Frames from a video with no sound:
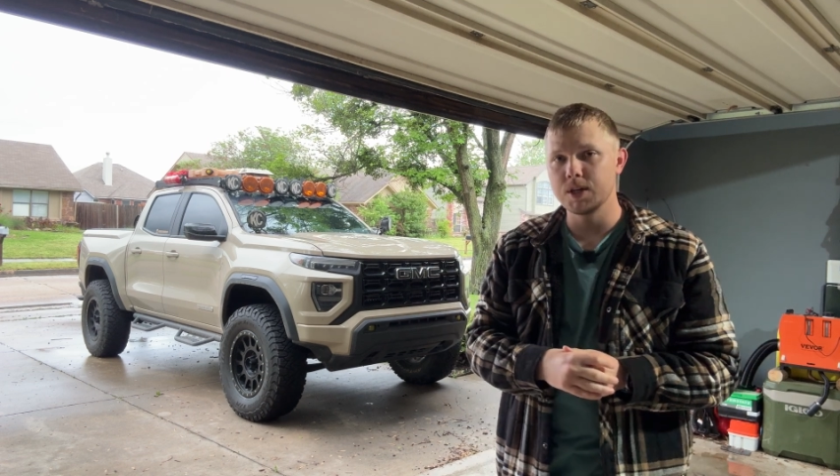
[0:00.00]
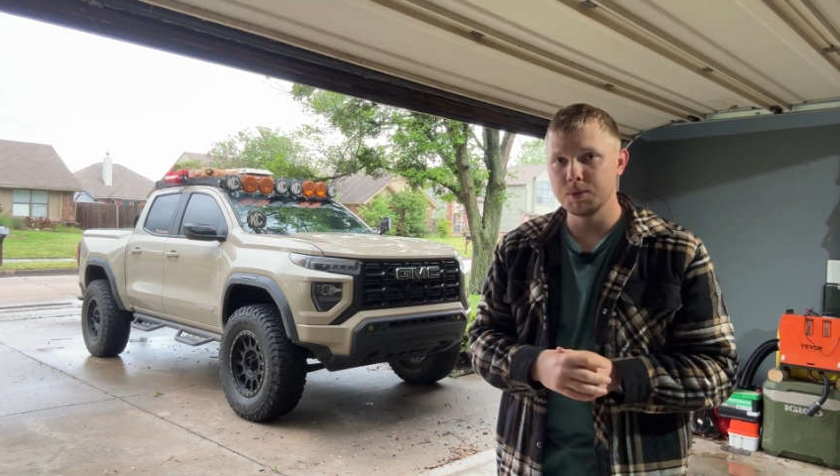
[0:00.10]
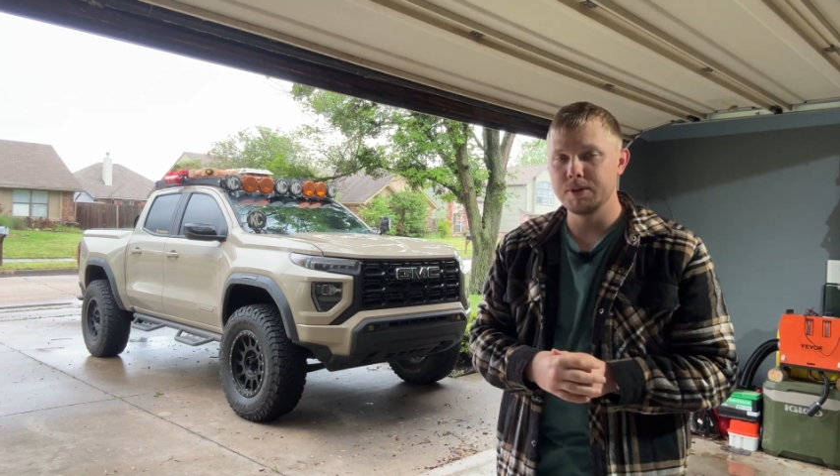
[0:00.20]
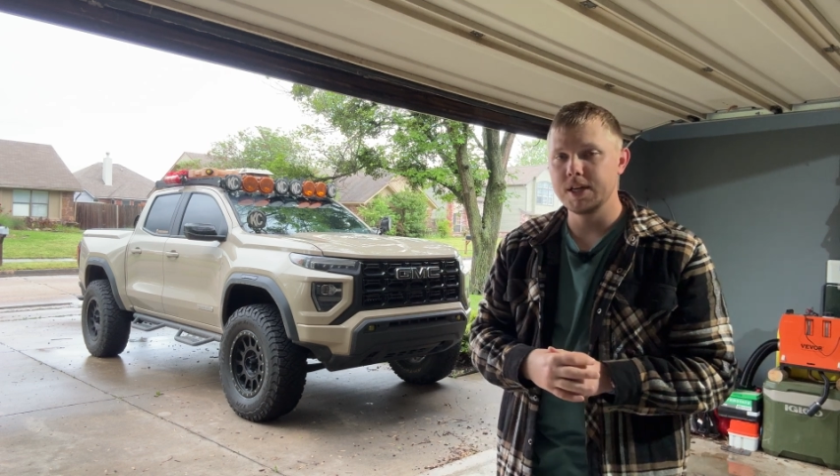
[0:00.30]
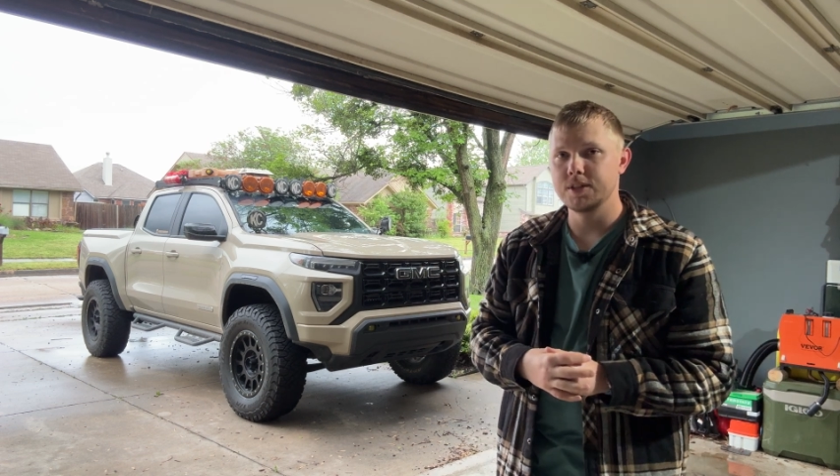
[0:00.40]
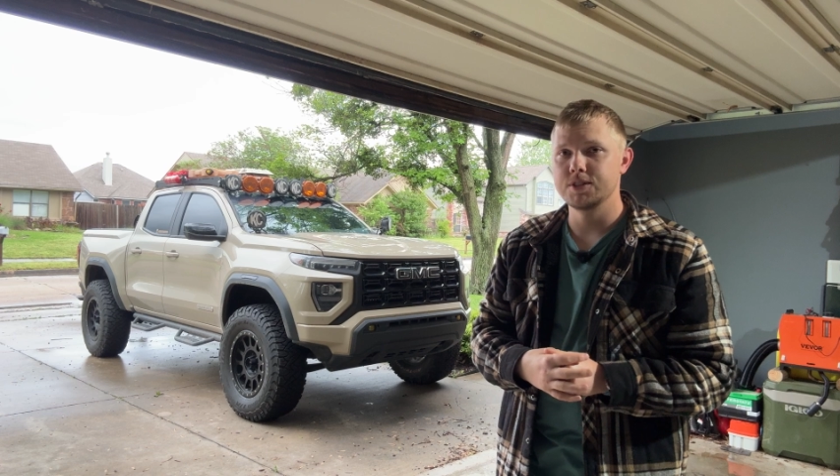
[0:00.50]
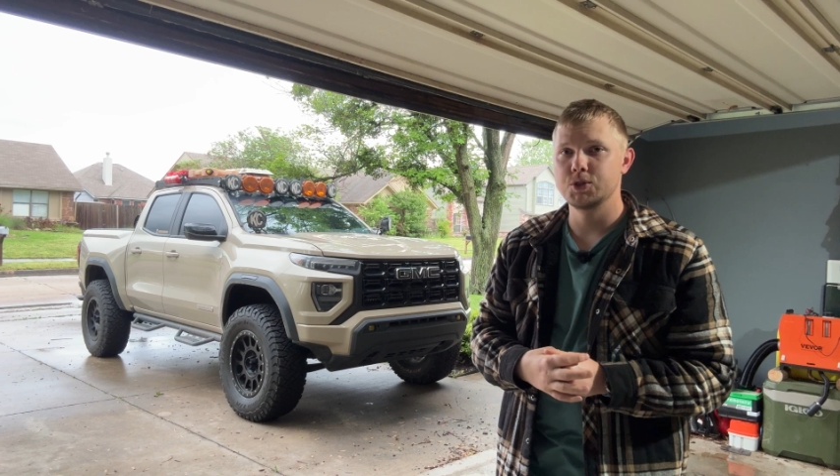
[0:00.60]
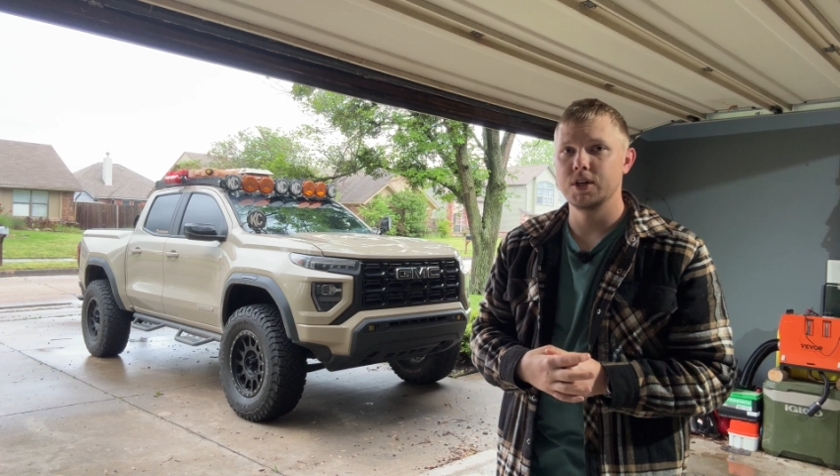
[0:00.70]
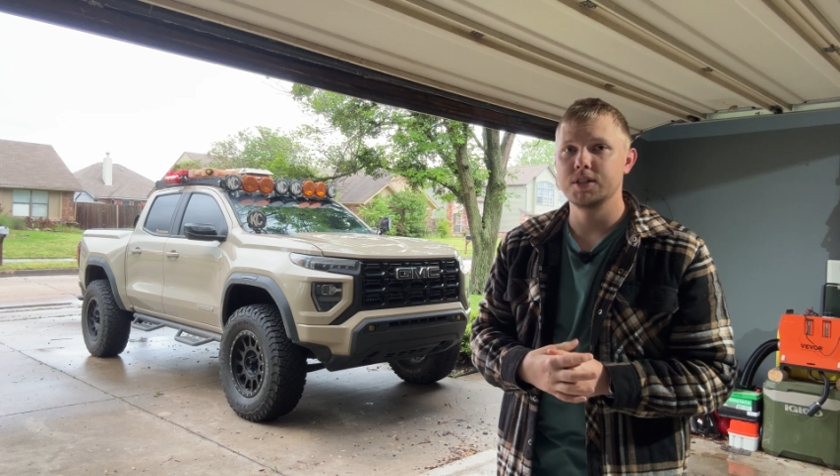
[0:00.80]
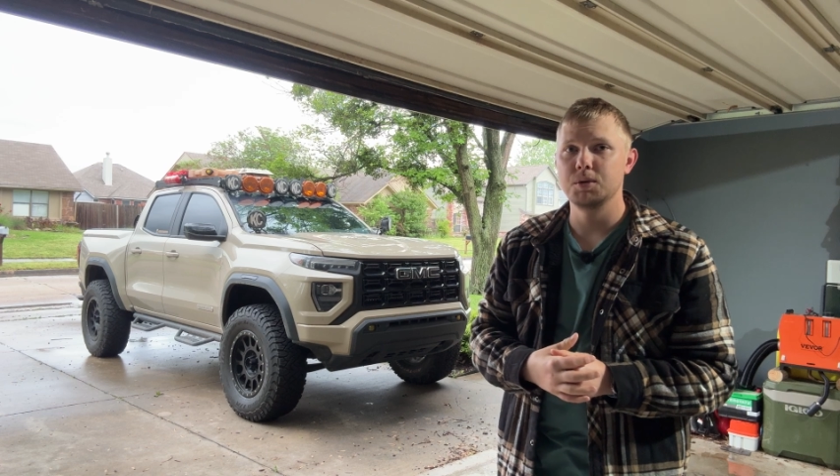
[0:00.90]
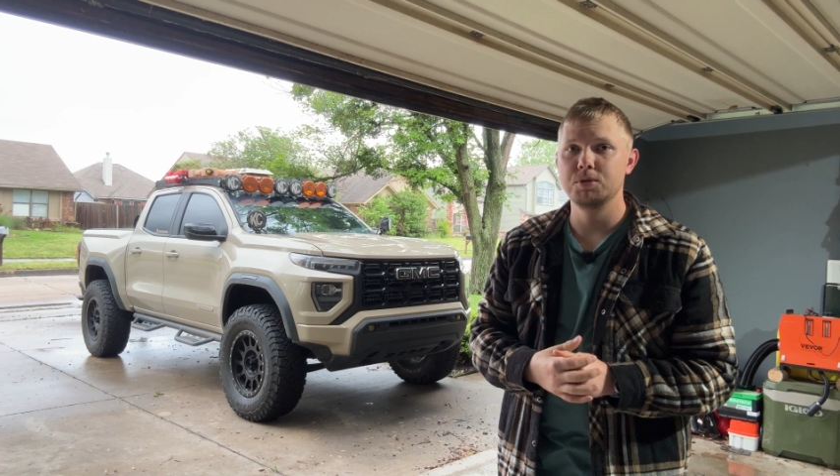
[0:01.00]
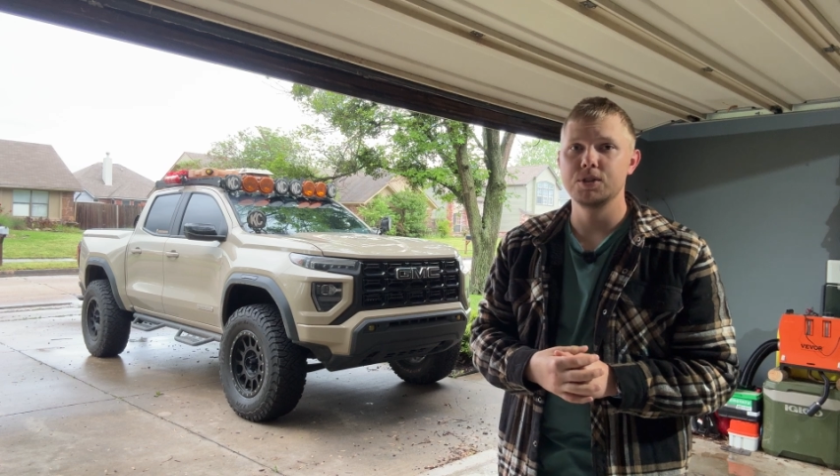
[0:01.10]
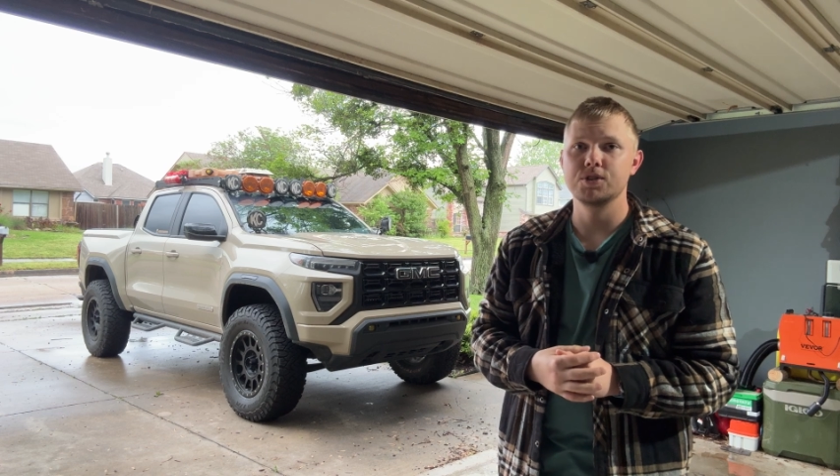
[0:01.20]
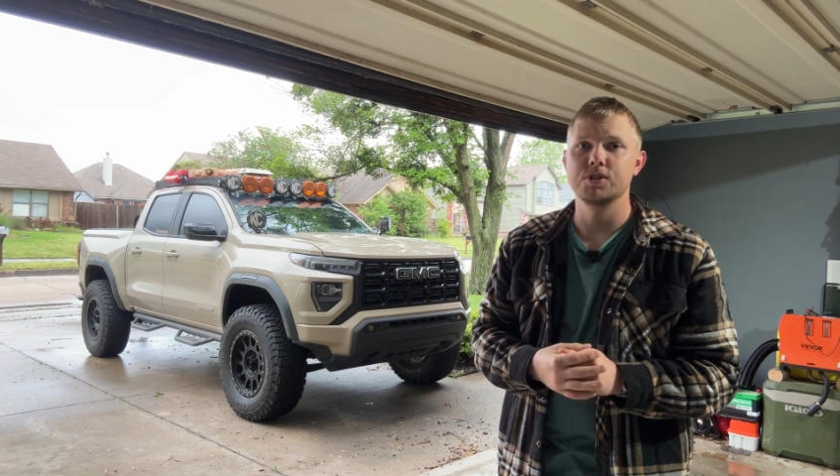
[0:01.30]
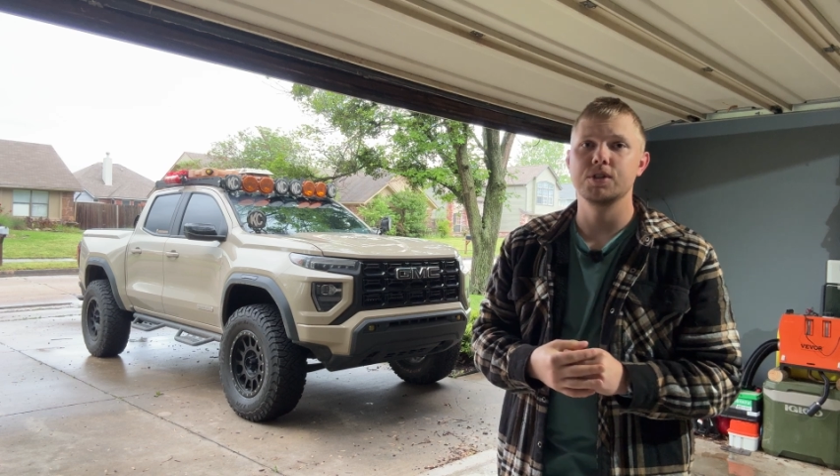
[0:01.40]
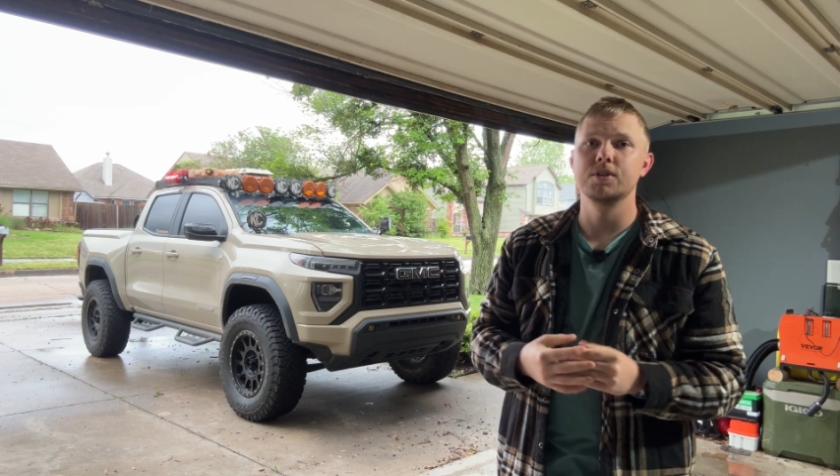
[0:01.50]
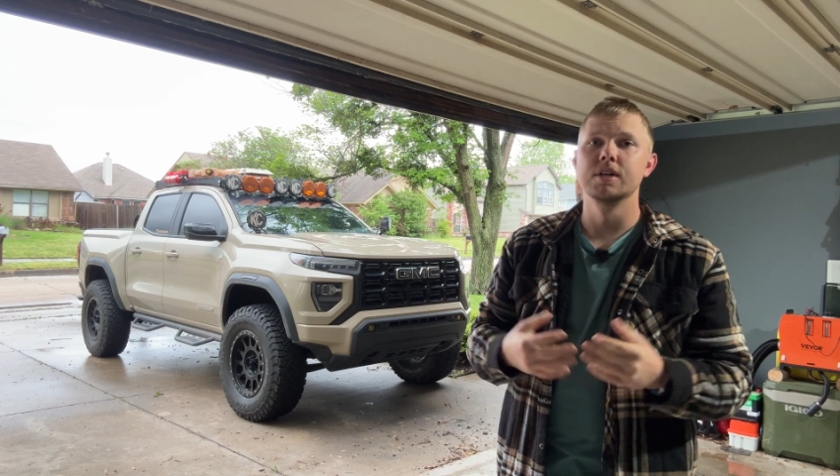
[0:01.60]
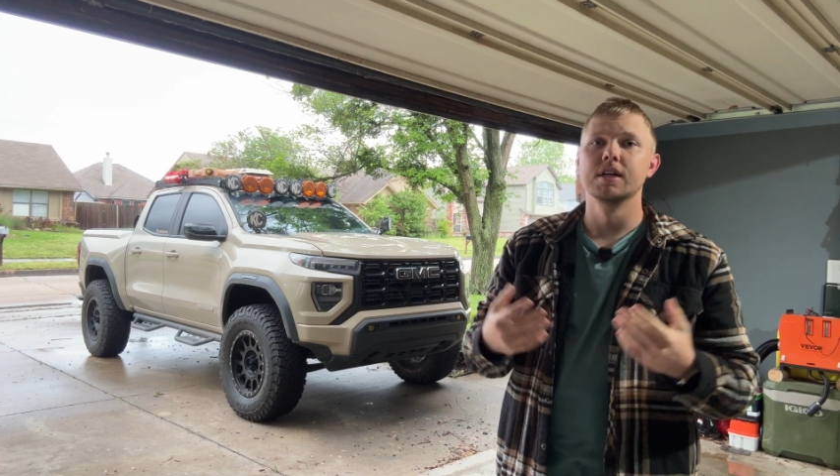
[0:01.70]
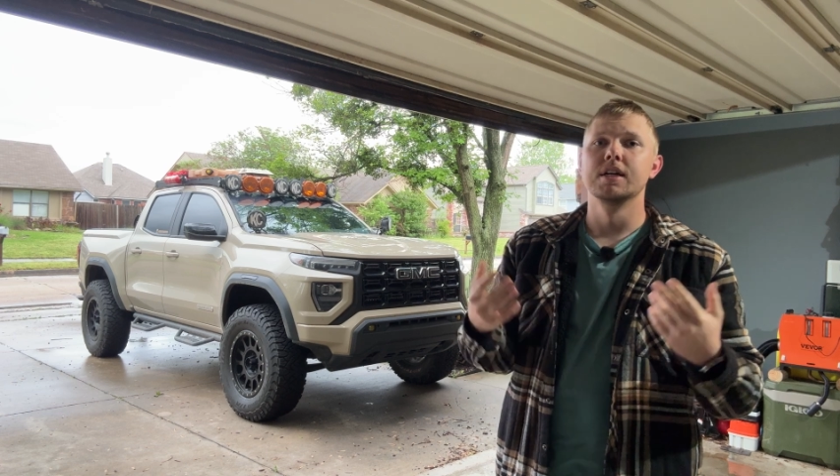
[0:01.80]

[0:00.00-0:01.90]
update on the trailer build, so